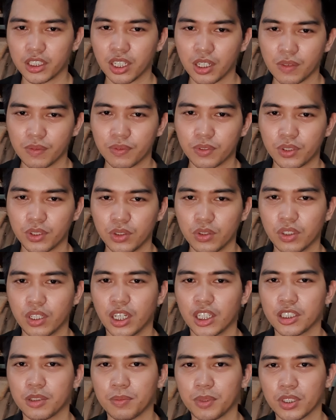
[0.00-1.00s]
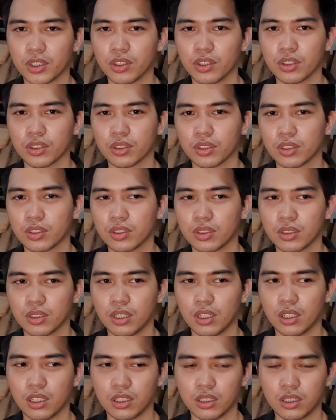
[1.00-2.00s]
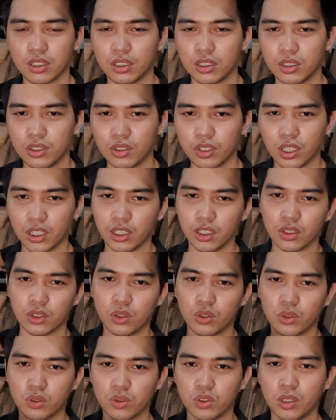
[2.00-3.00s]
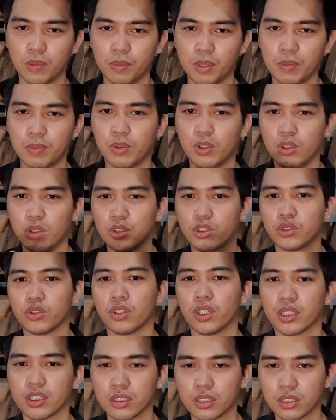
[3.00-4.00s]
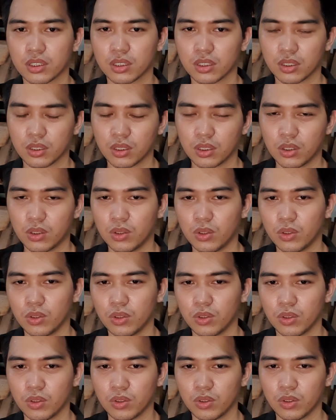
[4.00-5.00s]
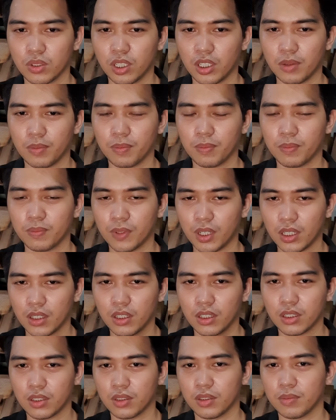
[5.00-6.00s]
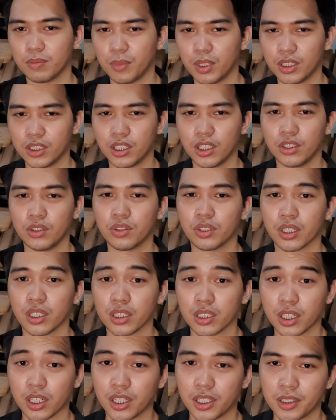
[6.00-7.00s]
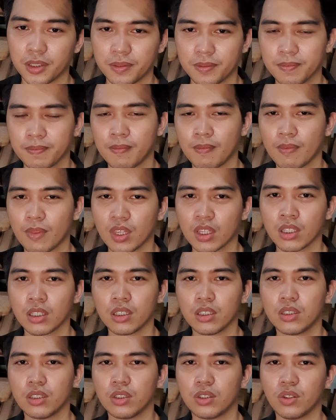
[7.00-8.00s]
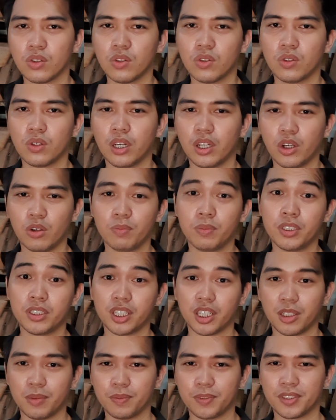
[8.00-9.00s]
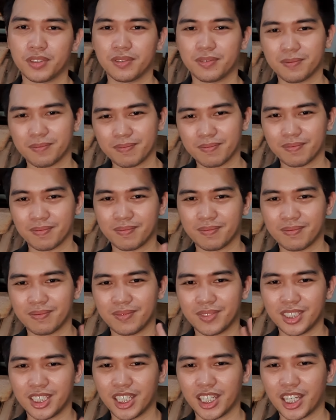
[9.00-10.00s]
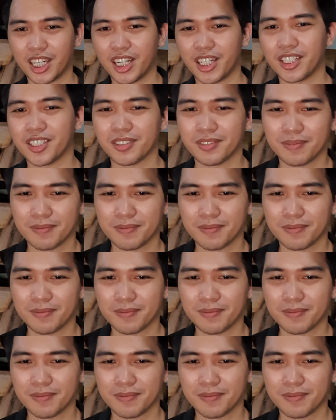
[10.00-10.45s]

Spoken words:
time for you guys because you cannot go to the people you trust to help maintain your guitar. So I hope this helps. Take care.